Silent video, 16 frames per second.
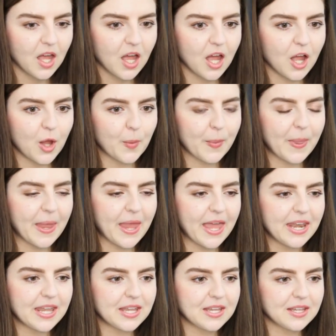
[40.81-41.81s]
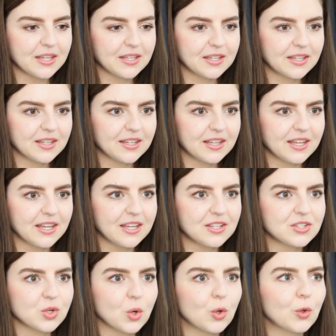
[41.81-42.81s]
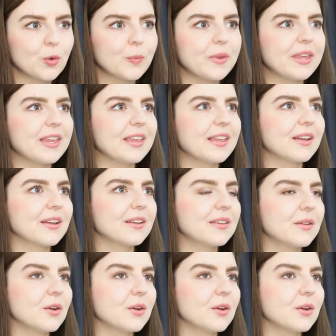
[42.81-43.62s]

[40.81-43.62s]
Um, and it it told me,